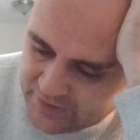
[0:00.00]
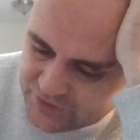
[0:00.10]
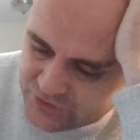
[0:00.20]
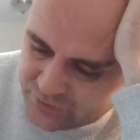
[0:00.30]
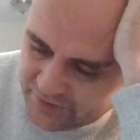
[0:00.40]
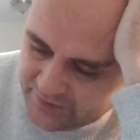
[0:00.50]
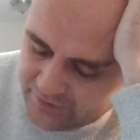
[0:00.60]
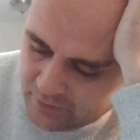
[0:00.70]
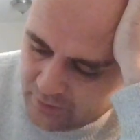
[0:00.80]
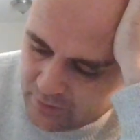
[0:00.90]

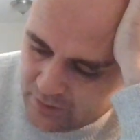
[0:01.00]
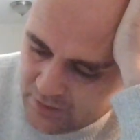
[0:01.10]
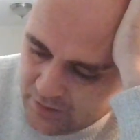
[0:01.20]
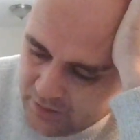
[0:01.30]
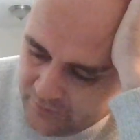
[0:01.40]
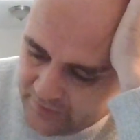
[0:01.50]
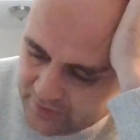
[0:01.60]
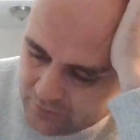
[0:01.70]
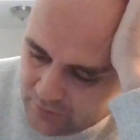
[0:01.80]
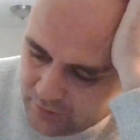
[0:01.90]
Distrito
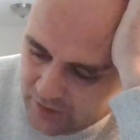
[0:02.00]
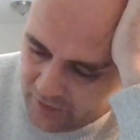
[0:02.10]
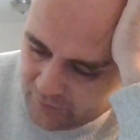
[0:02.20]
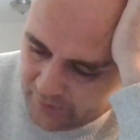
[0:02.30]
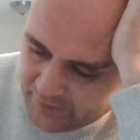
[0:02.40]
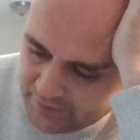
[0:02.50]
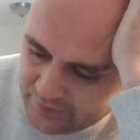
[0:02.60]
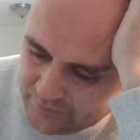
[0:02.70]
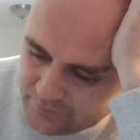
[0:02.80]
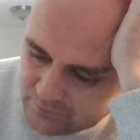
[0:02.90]
federal government.
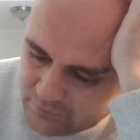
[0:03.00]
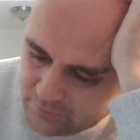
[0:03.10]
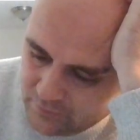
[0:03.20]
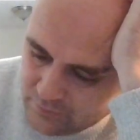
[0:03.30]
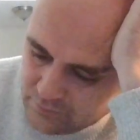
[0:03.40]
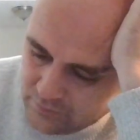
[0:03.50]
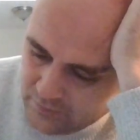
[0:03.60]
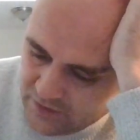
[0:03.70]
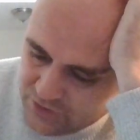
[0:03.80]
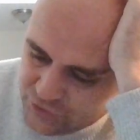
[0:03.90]

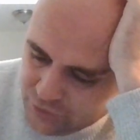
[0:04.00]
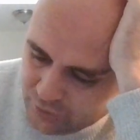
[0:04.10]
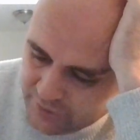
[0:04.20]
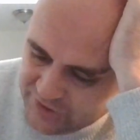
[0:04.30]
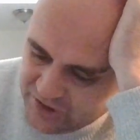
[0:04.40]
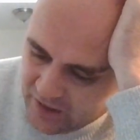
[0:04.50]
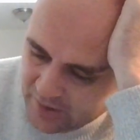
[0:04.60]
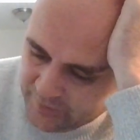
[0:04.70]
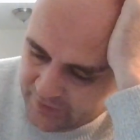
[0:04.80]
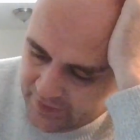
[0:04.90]
Jewelry
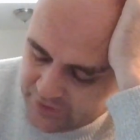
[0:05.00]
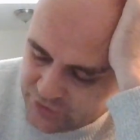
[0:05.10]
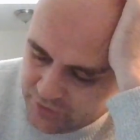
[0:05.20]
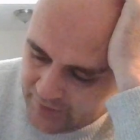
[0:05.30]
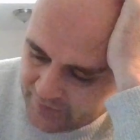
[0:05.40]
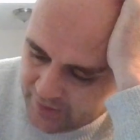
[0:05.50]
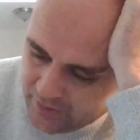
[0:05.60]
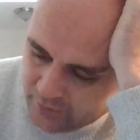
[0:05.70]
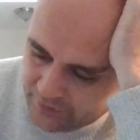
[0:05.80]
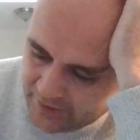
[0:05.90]
shops and extravagant
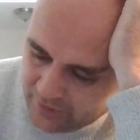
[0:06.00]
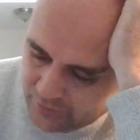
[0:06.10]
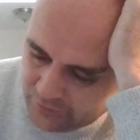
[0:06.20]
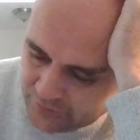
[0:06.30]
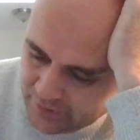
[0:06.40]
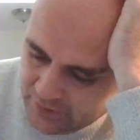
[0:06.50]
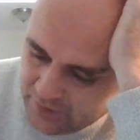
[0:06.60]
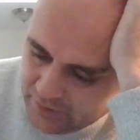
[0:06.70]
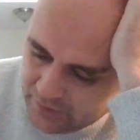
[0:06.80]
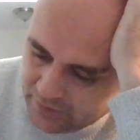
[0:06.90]
hotels
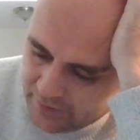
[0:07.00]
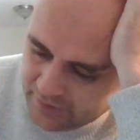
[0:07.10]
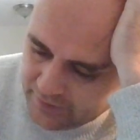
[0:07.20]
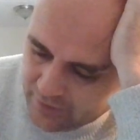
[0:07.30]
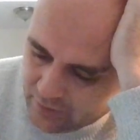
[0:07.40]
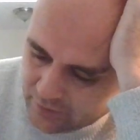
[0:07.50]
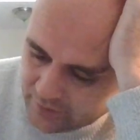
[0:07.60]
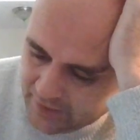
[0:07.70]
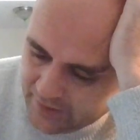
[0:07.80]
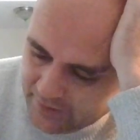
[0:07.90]
line the
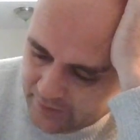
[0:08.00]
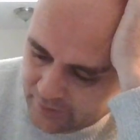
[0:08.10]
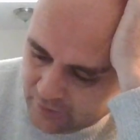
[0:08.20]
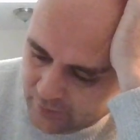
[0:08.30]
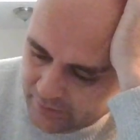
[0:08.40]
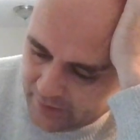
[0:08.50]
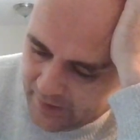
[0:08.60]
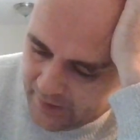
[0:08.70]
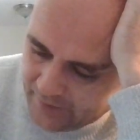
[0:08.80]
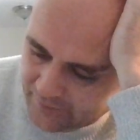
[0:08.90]
arcade known
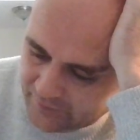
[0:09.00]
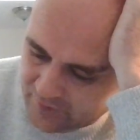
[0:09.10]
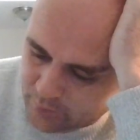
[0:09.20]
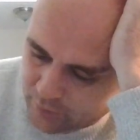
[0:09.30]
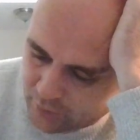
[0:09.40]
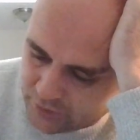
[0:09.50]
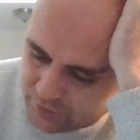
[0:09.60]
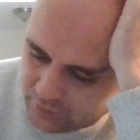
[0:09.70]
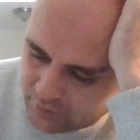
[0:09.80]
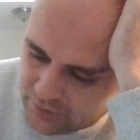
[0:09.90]
as the
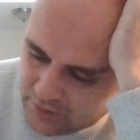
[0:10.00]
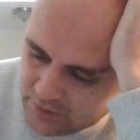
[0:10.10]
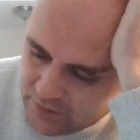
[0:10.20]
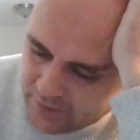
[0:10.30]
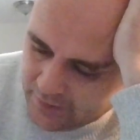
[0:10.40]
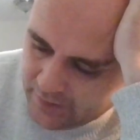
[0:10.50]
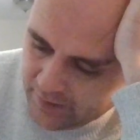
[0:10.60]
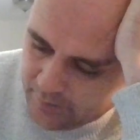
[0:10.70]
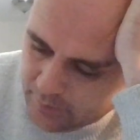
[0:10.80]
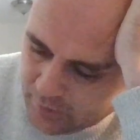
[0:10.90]
Portal
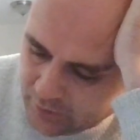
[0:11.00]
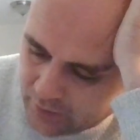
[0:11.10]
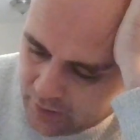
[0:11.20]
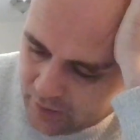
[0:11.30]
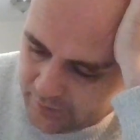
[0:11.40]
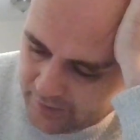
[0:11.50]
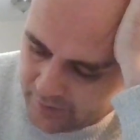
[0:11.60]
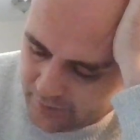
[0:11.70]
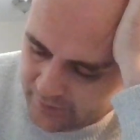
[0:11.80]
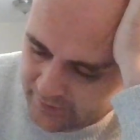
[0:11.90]
de
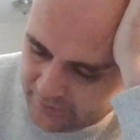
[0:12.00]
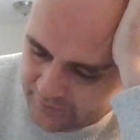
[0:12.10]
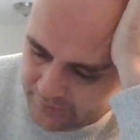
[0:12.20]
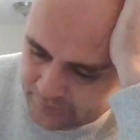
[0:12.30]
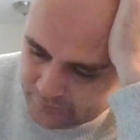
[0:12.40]
Mercaderes.